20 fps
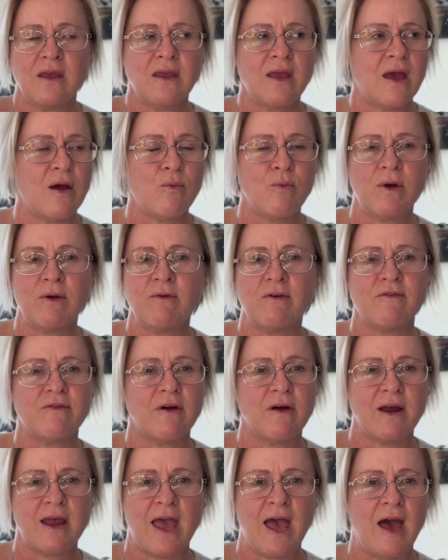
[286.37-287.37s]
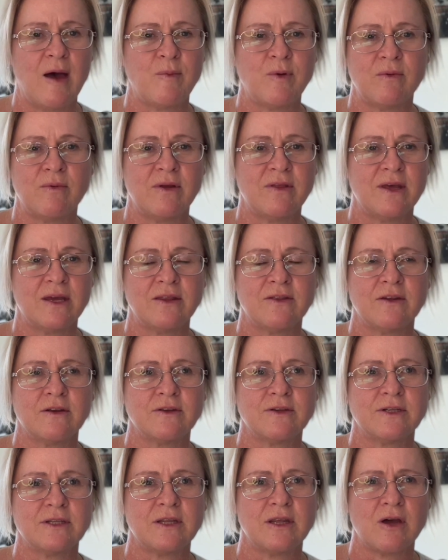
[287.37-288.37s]
Yeah, we were very happy with it.
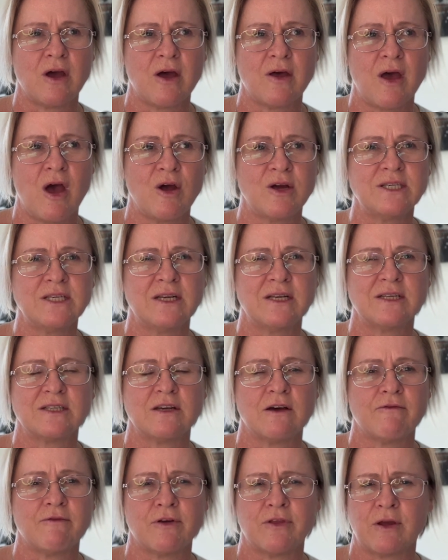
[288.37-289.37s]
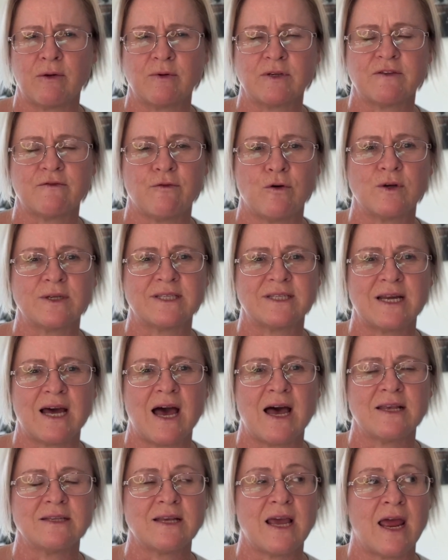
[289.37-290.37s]
The hotel itself, I think, was 4
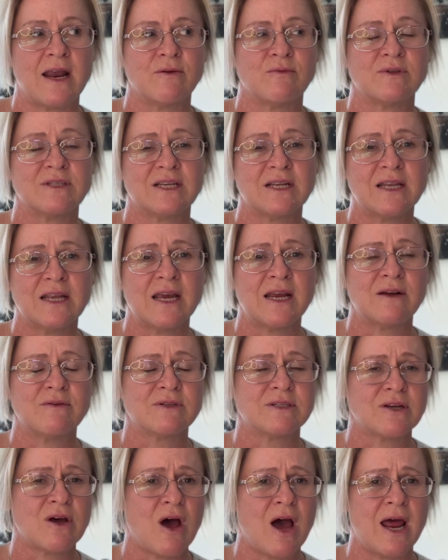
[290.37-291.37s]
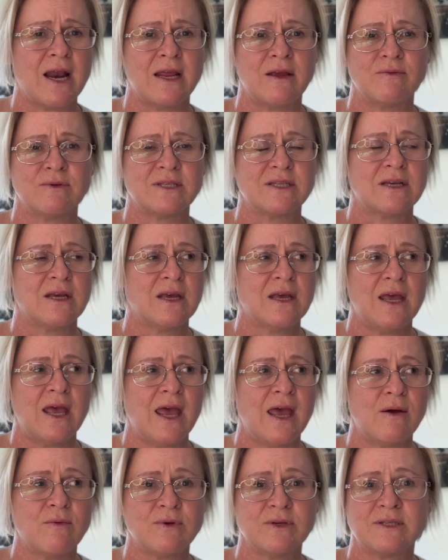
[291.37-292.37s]
stars, and it was clean, it was tidy,
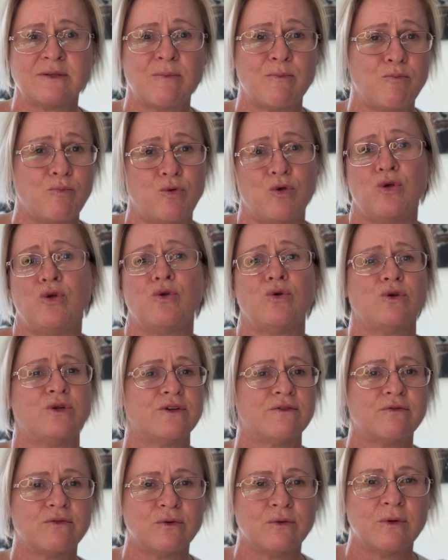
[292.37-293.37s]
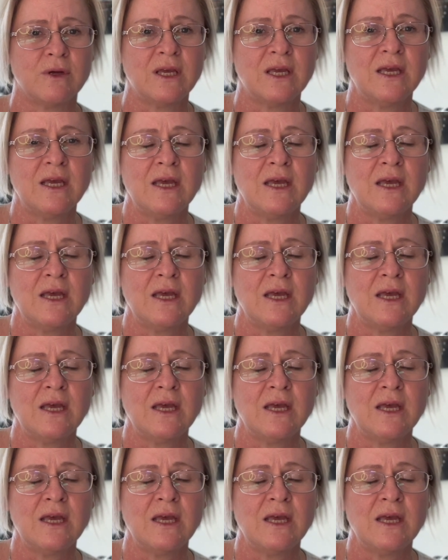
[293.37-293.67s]
it was beautiful.